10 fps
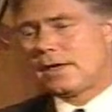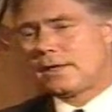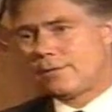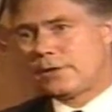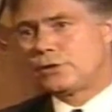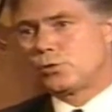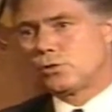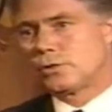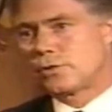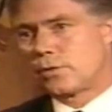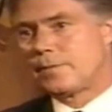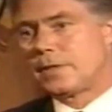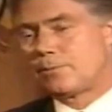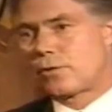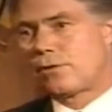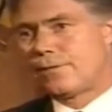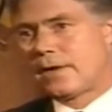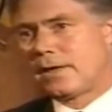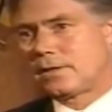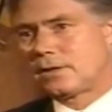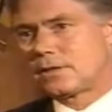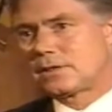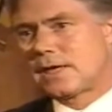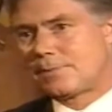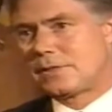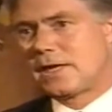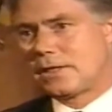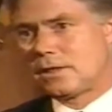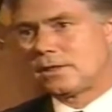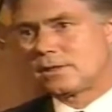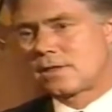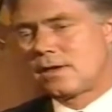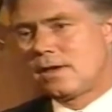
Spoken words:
individuals who have been profiled on the top 10 list,